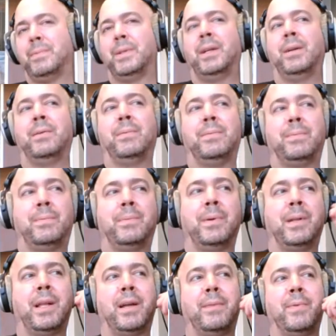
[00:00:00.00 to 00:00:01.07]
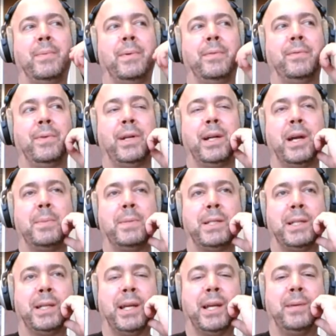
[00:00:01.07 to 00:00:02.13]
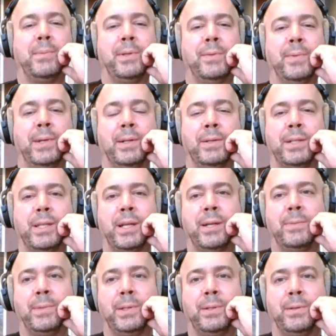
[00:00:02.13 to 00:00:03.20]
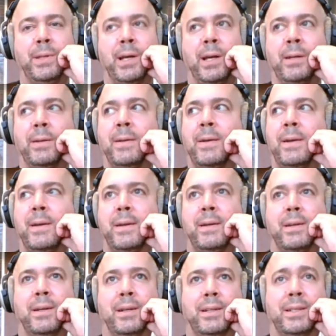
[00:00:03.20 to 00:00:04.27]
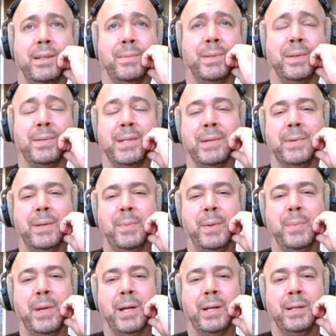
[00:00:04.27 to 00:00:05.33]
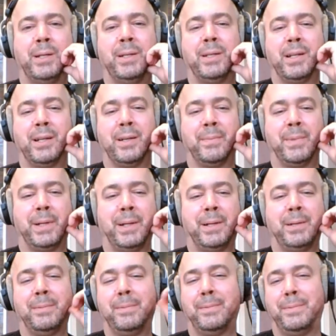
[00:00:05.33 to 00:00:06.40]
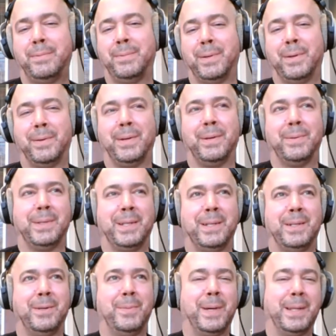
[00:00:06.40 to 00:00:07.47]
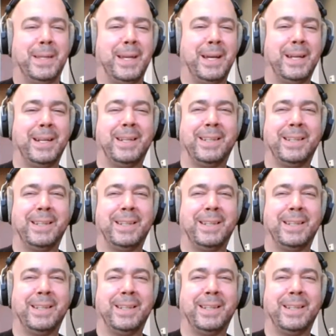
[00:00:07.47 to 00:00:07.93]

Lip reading: You know, well, a lot of them want free copies of the game, which we understand. We'll do that. Sometimes I want to be paid. I'm like, I don't know what to do about that.